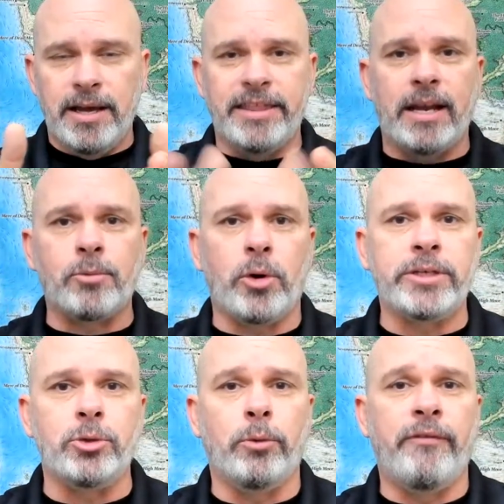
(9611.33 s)
then I'm
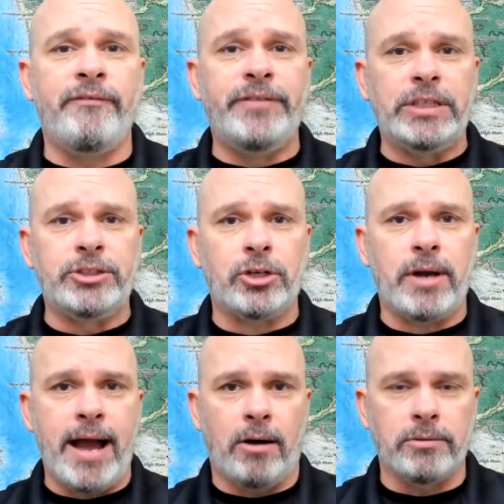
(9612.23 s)
going to
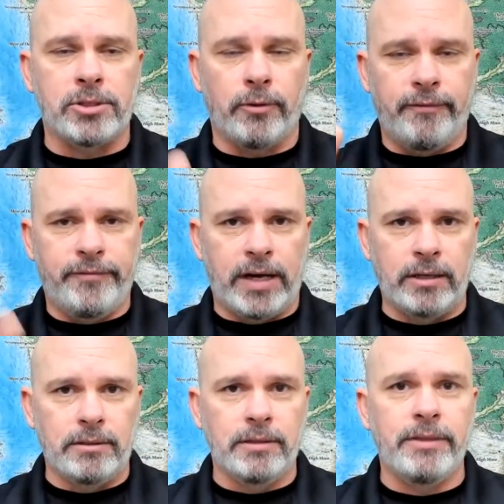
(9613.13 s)
filter out. So
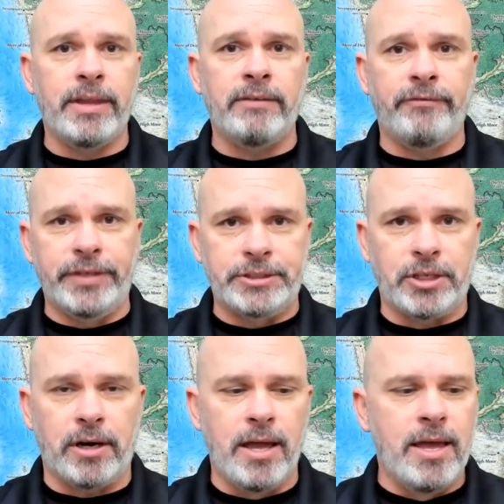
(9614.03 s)
funnel, then filter.